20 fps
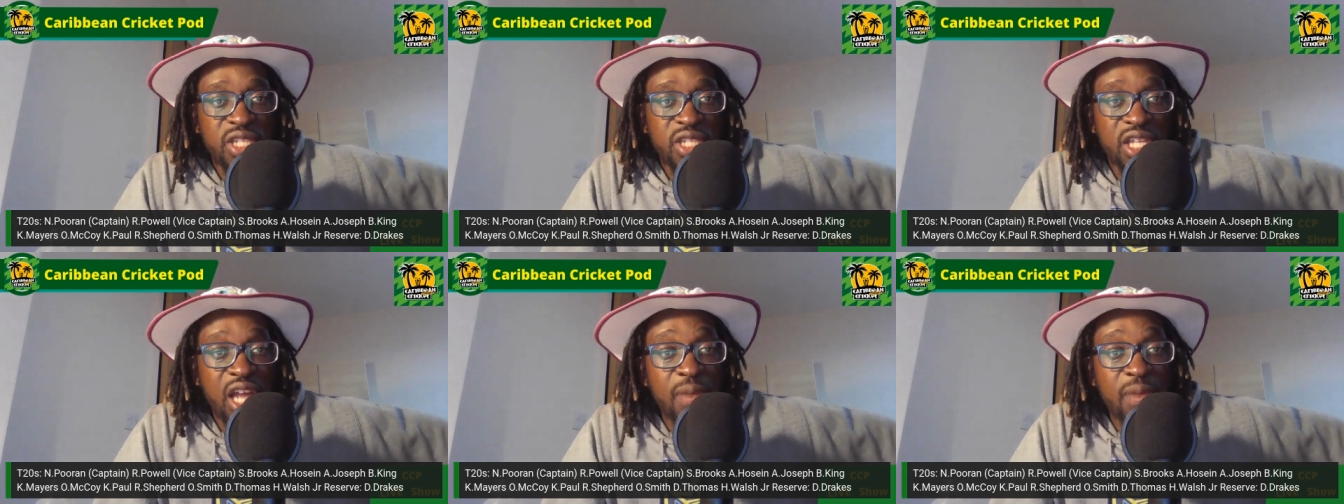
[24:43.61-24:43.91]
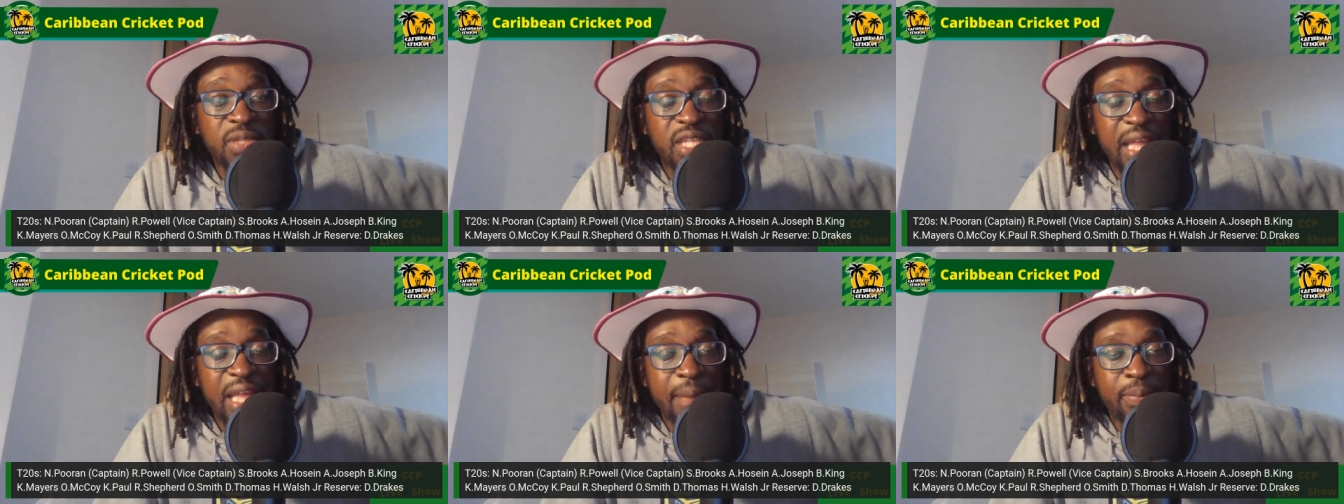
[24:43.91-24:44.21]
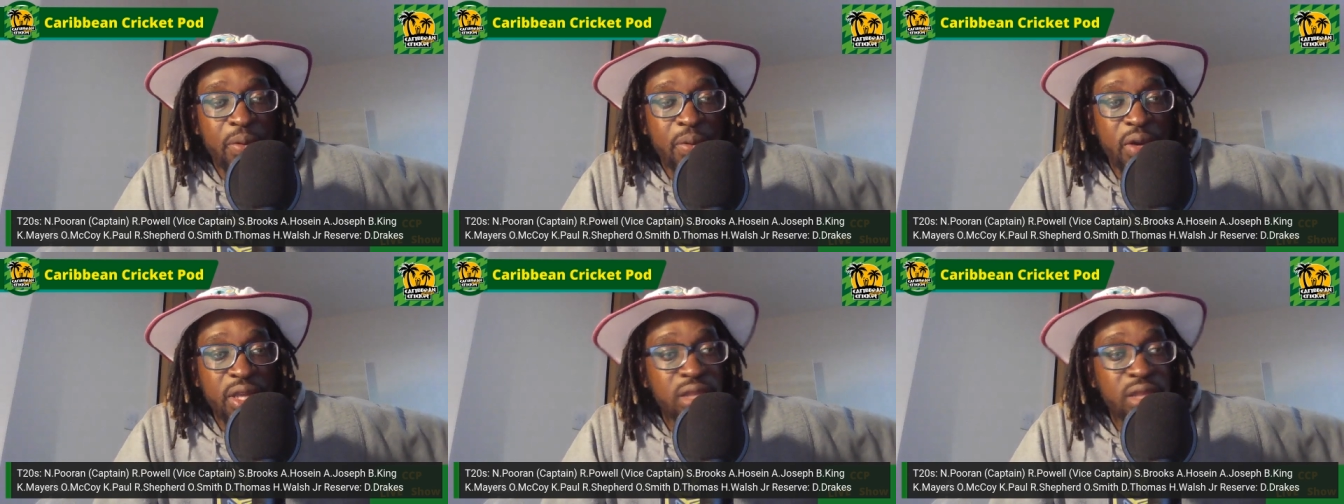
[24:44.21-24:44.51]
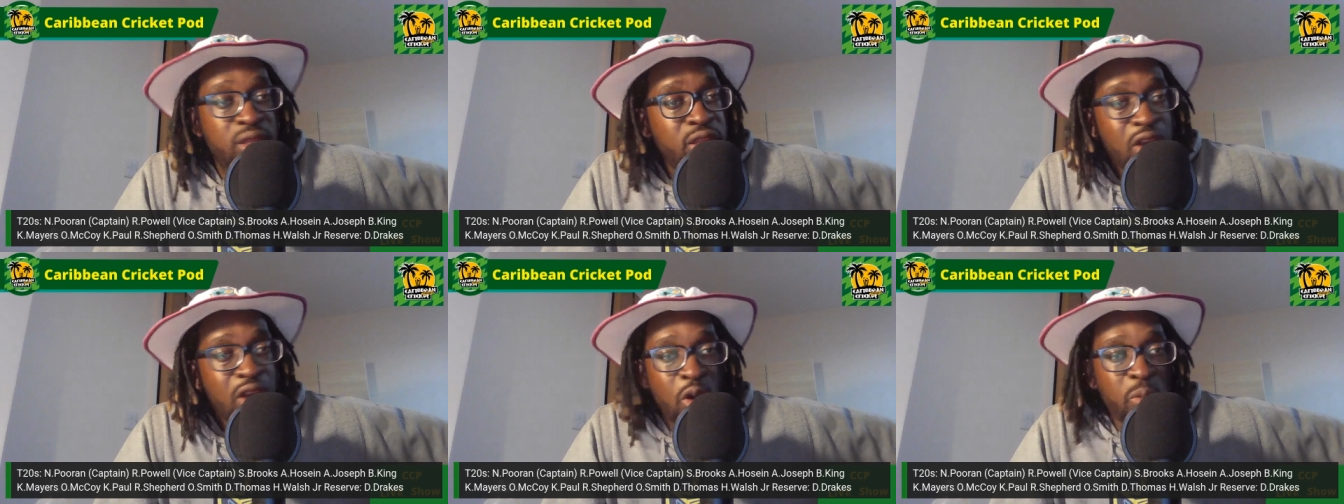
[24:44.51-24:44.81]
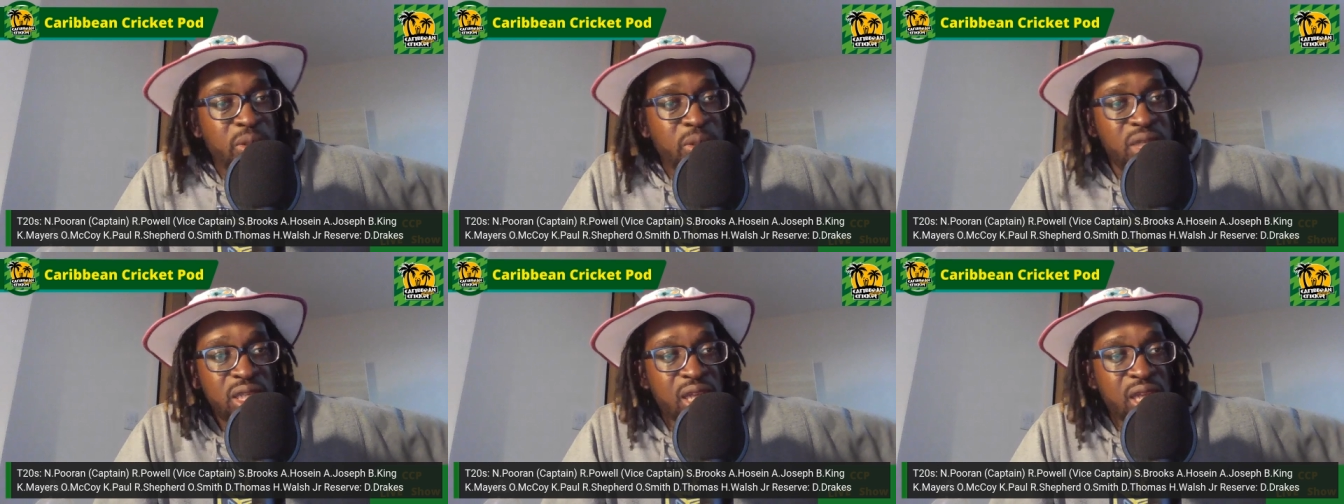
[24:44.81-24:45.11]
And up to that point,
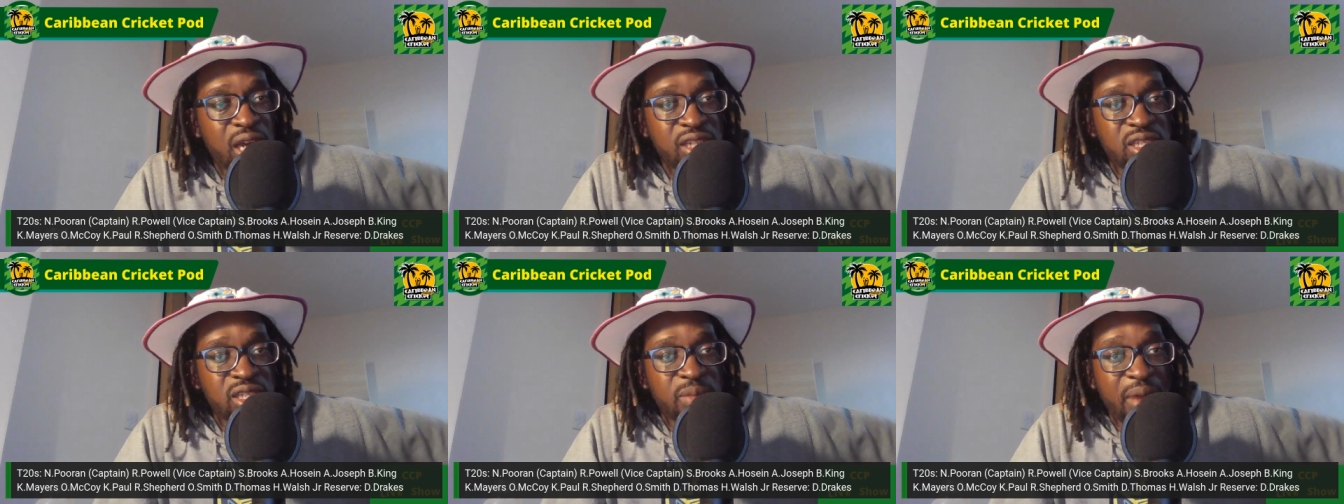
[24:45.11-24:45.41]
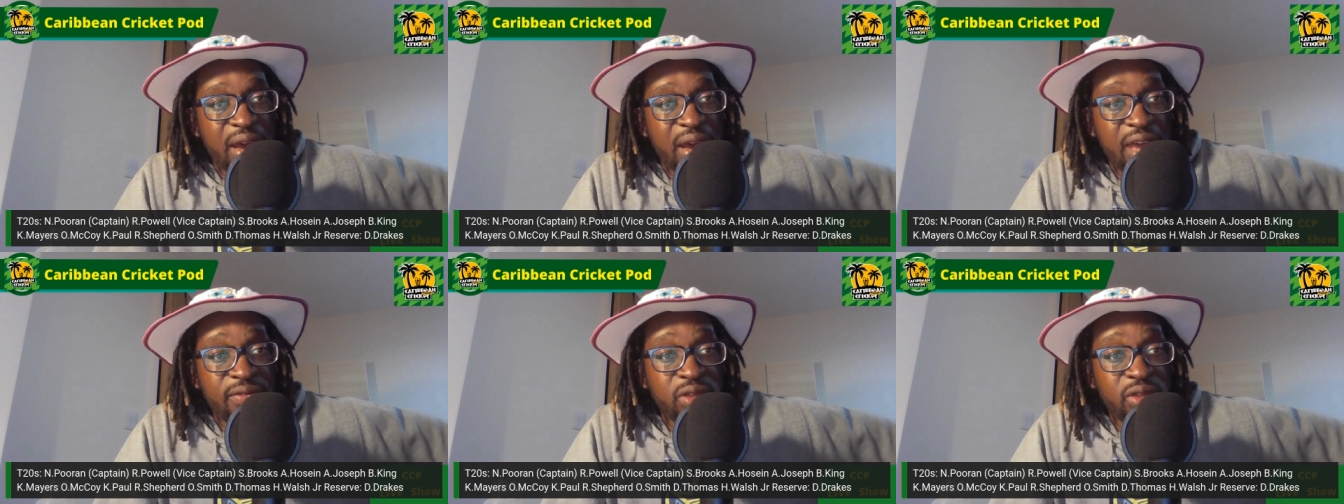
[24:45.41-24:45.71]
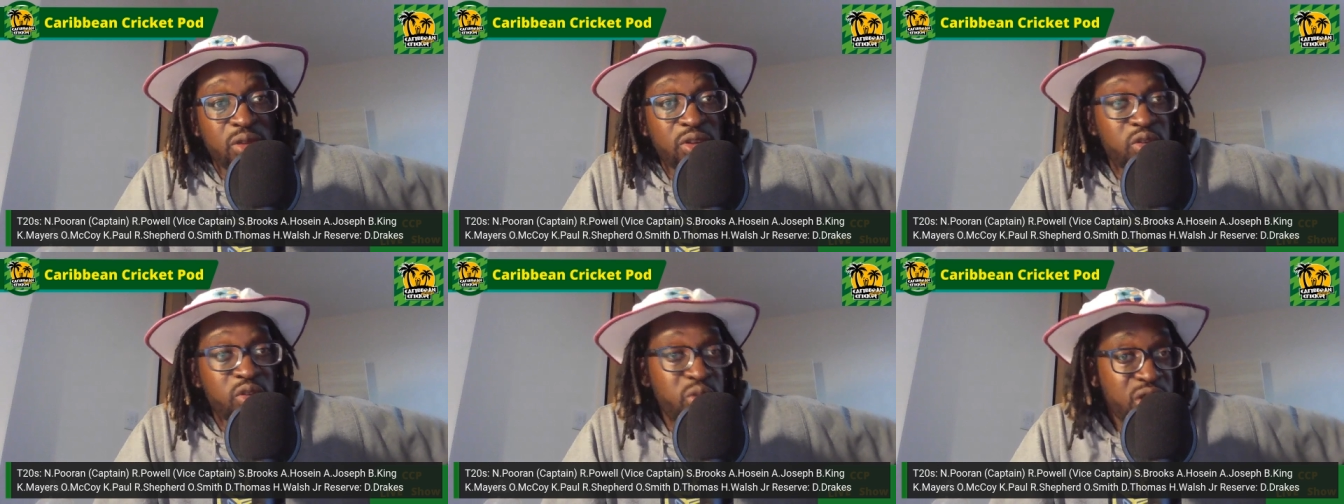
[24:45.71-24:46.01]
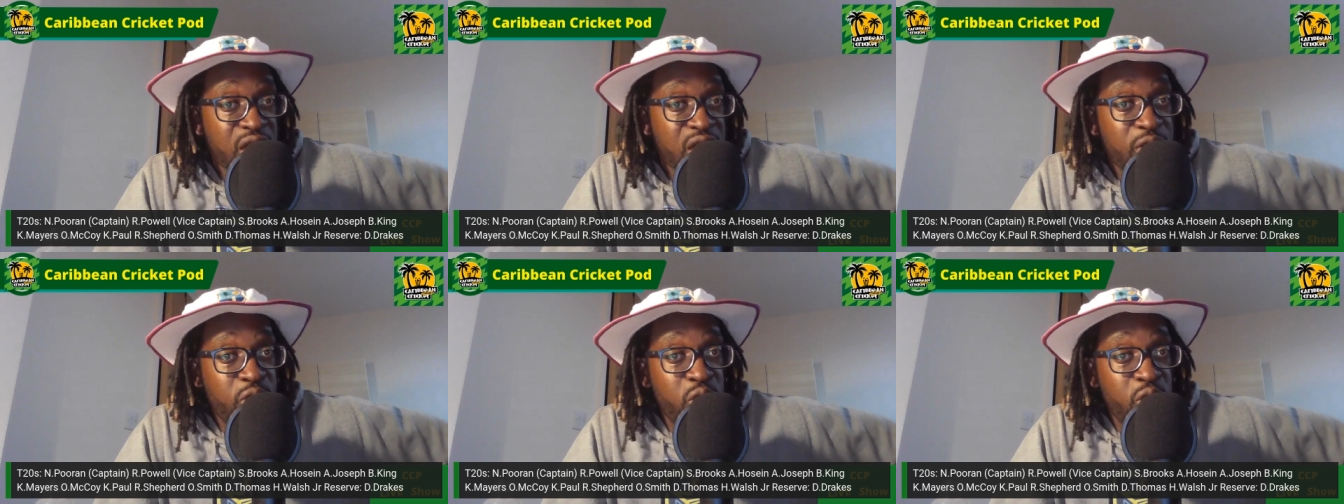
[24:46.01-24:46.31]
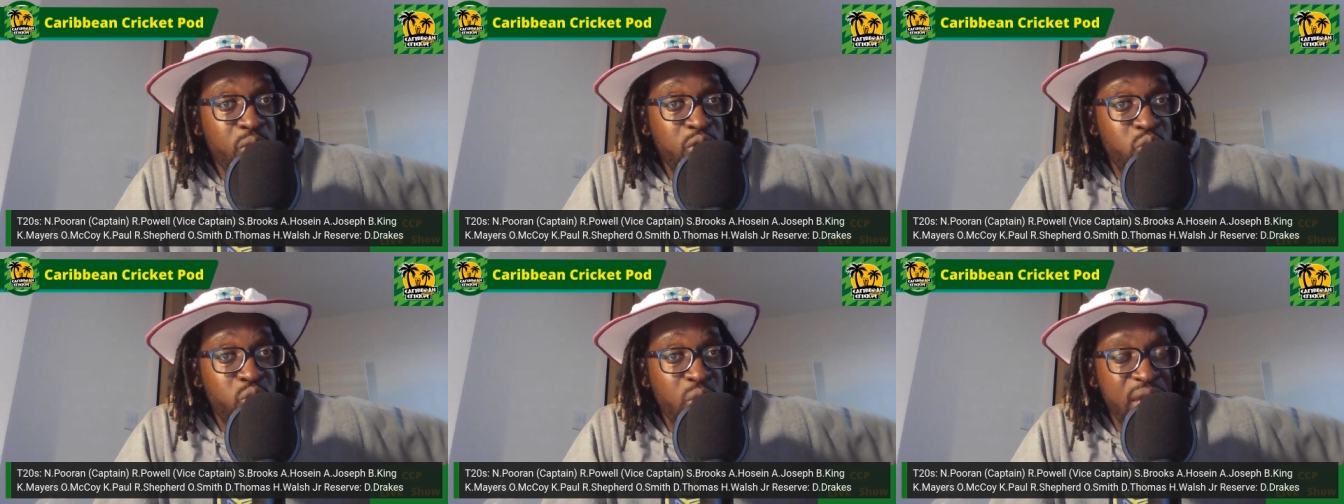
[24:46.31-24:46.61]
nobody had asked about Evin Lewis, which I thought
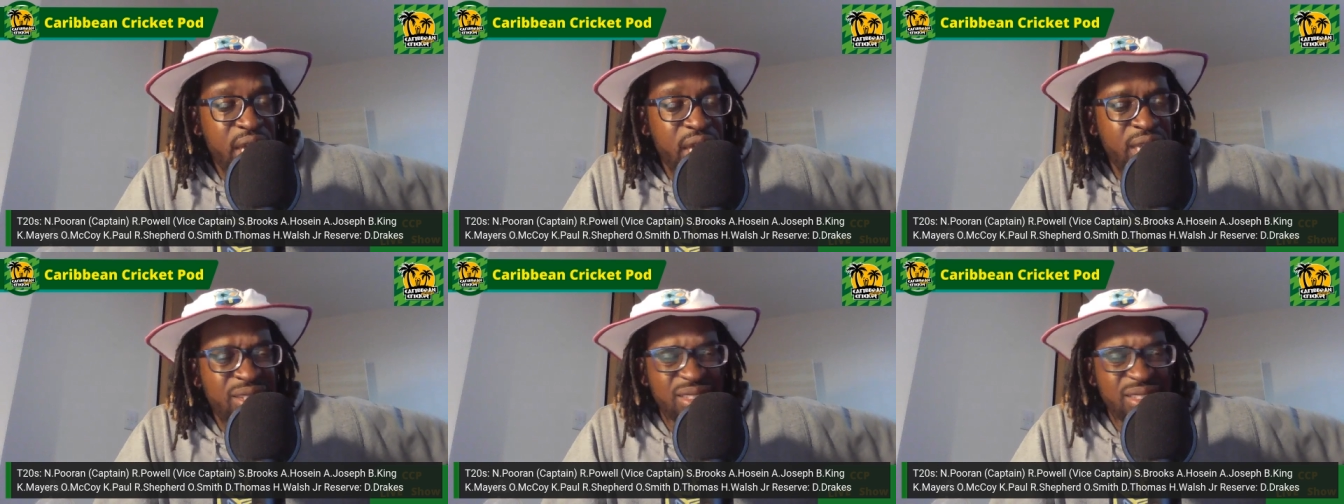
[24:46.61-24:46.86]
was weird.